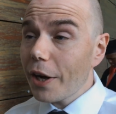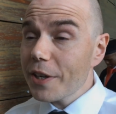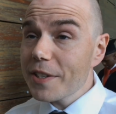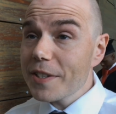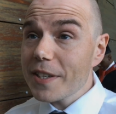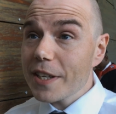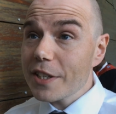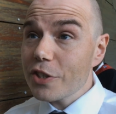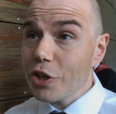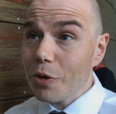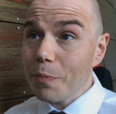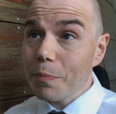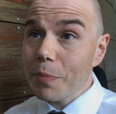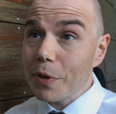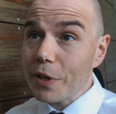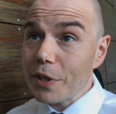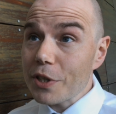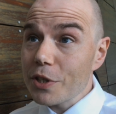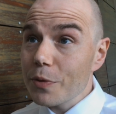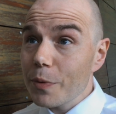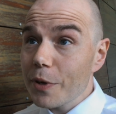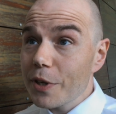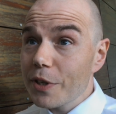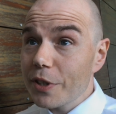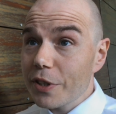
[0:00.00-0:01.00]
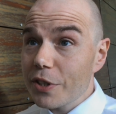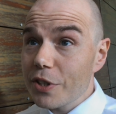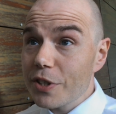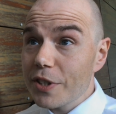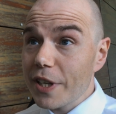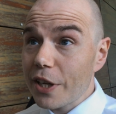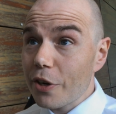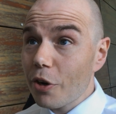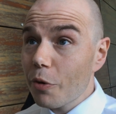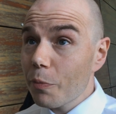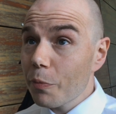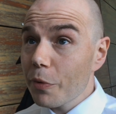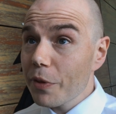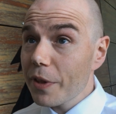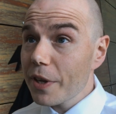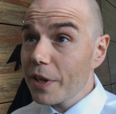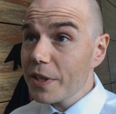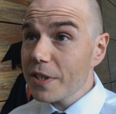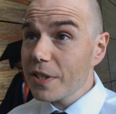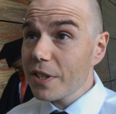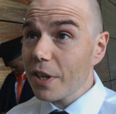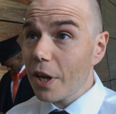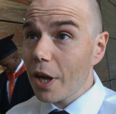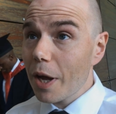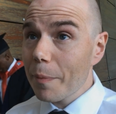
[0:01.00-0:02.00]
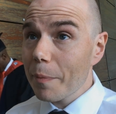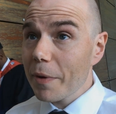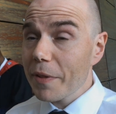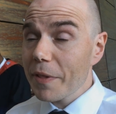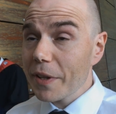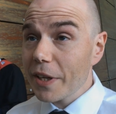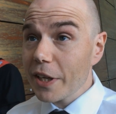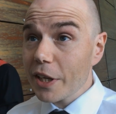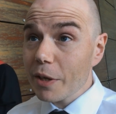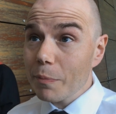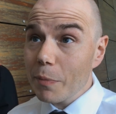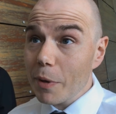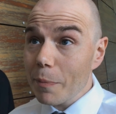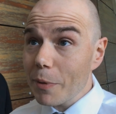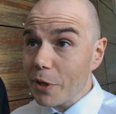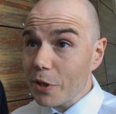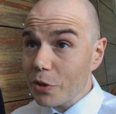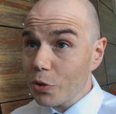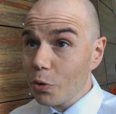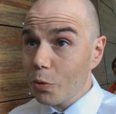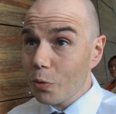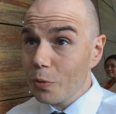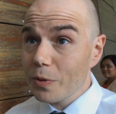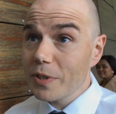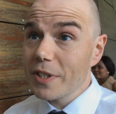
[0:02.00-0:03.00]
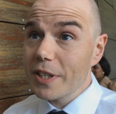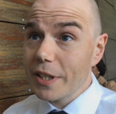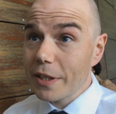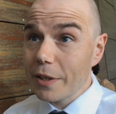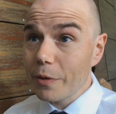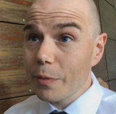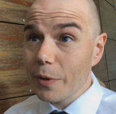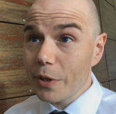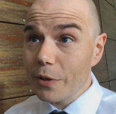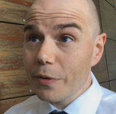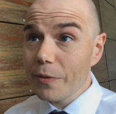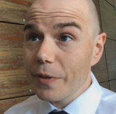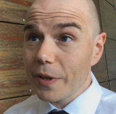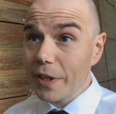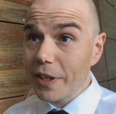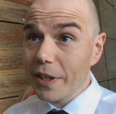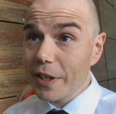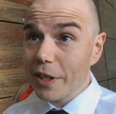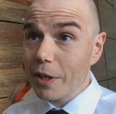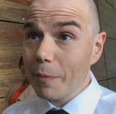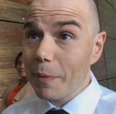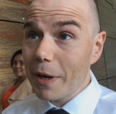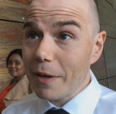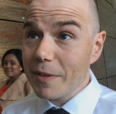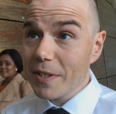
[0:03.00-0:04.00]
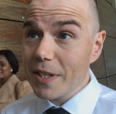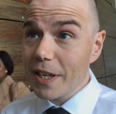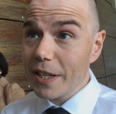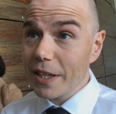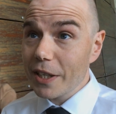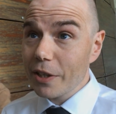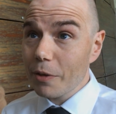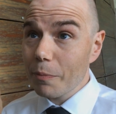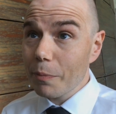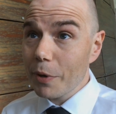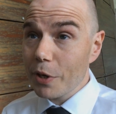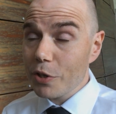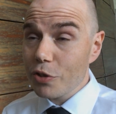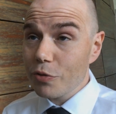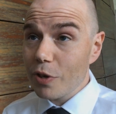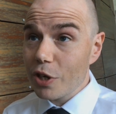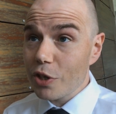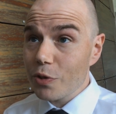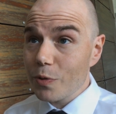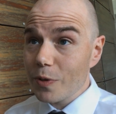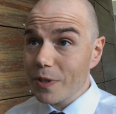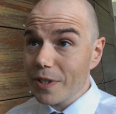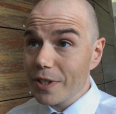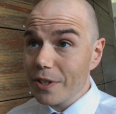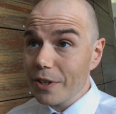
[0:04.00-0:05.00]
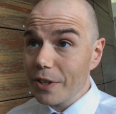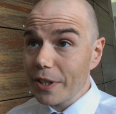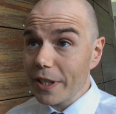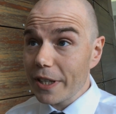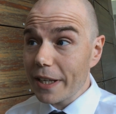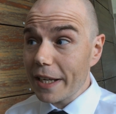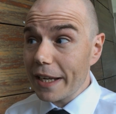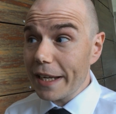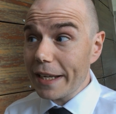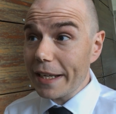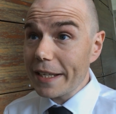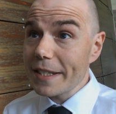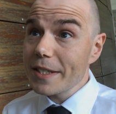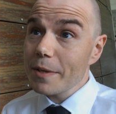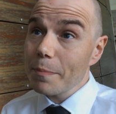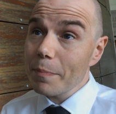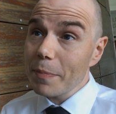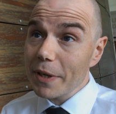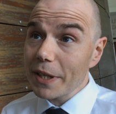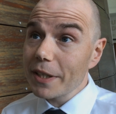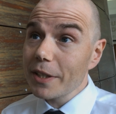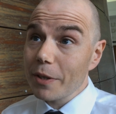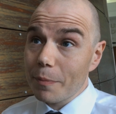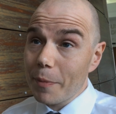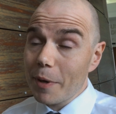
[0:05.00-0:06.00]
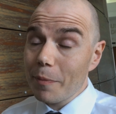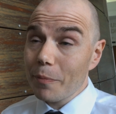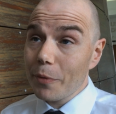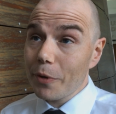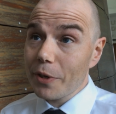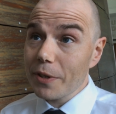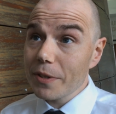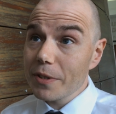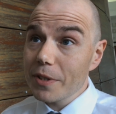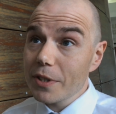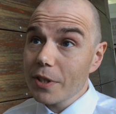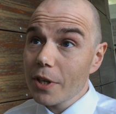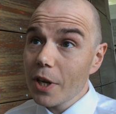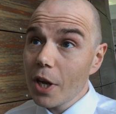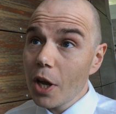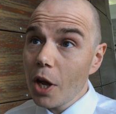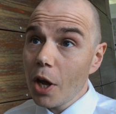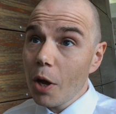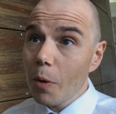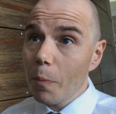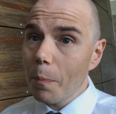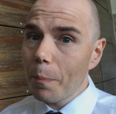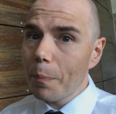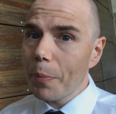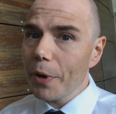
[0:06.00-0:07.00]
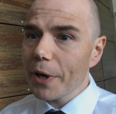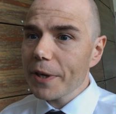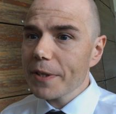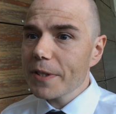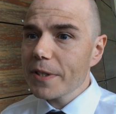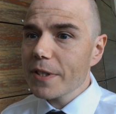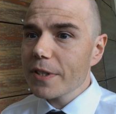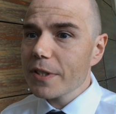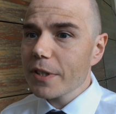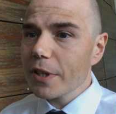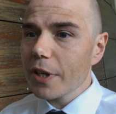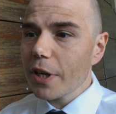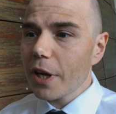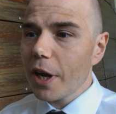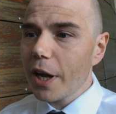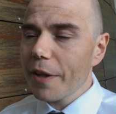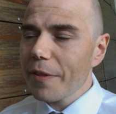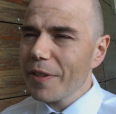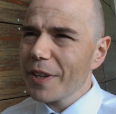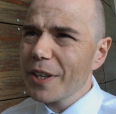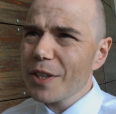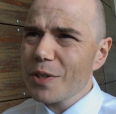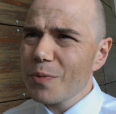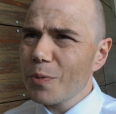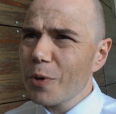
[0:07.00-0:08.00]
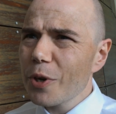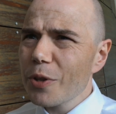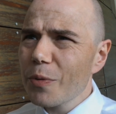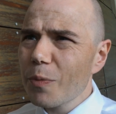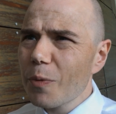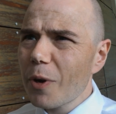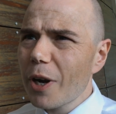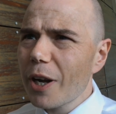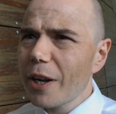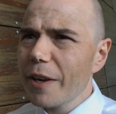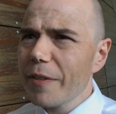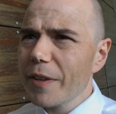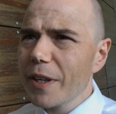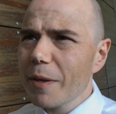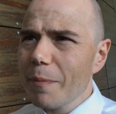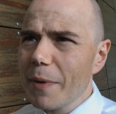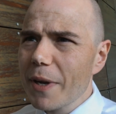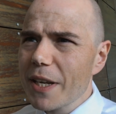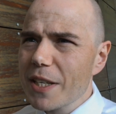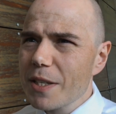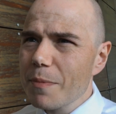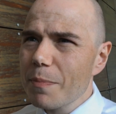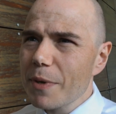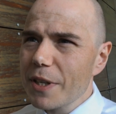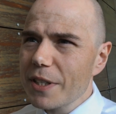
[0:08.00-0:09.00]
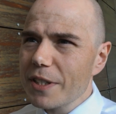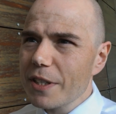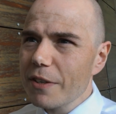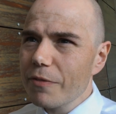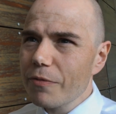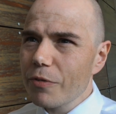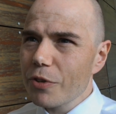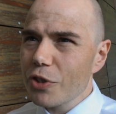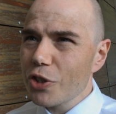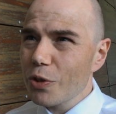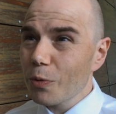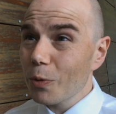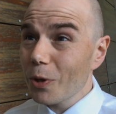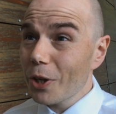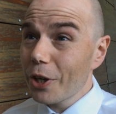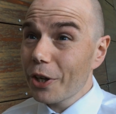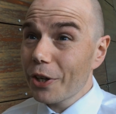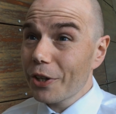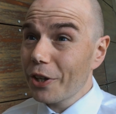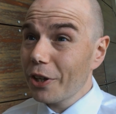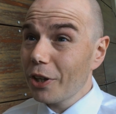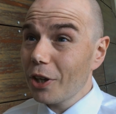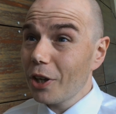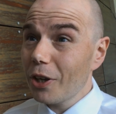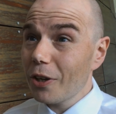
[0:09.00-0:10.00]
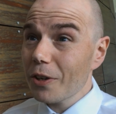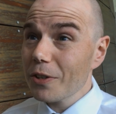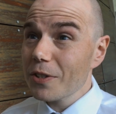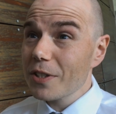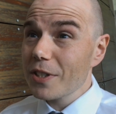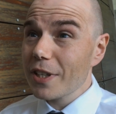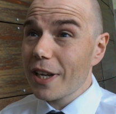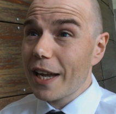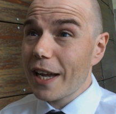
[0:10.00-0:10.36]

I'd say jump into it and just get on with it. I think it can be a bit daunting when you're thinking about taking on postgraduate study. It is a big commitment, but I think it's worthwhile. I think it makes a big difference. You'll learn a lot,